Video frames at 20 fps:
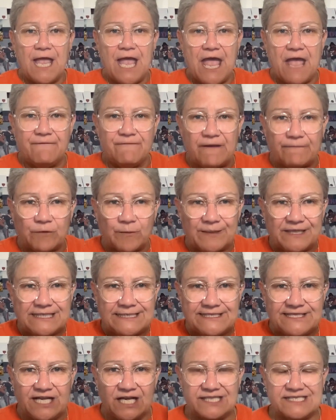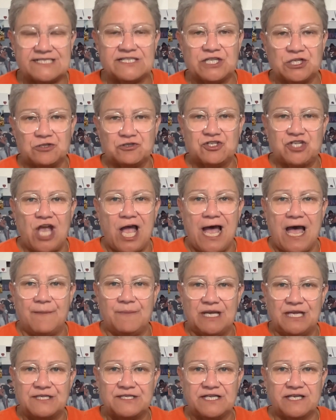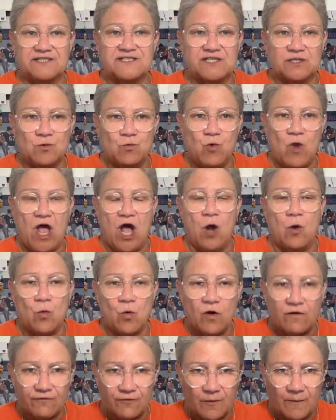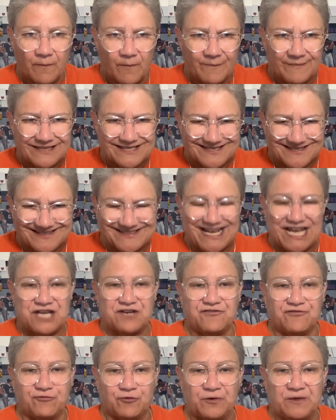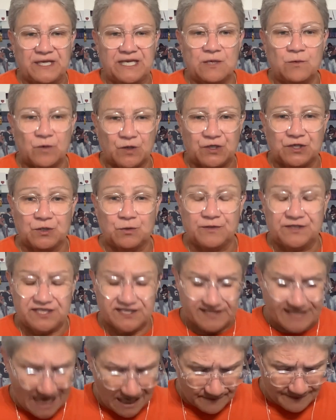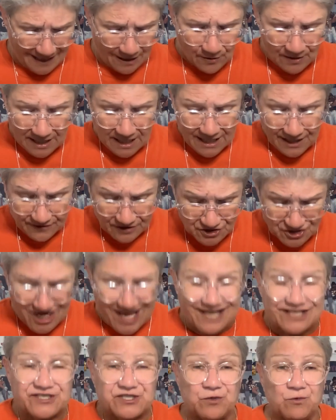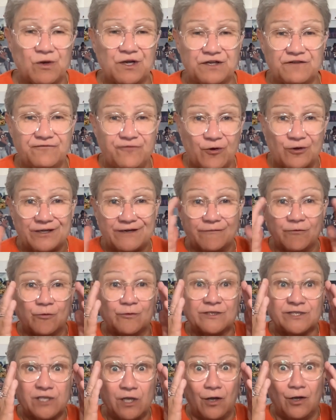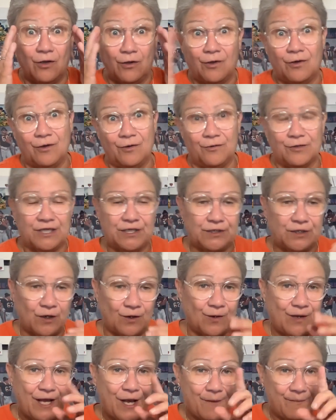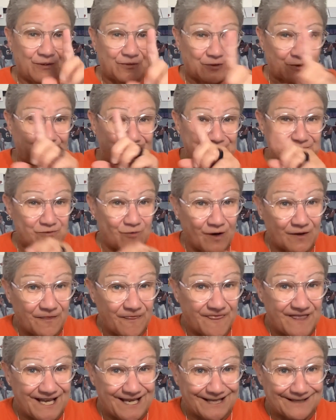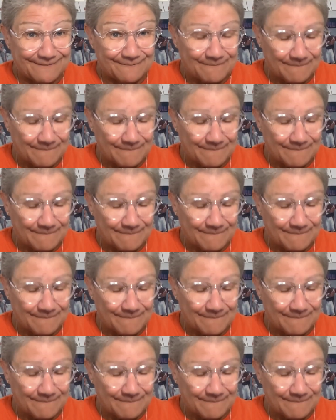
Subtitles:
If everybody does their job and does it well, mistake-free, we're going to win this game. Now, the Jags are 1-4 and everyone's, but there is one thing.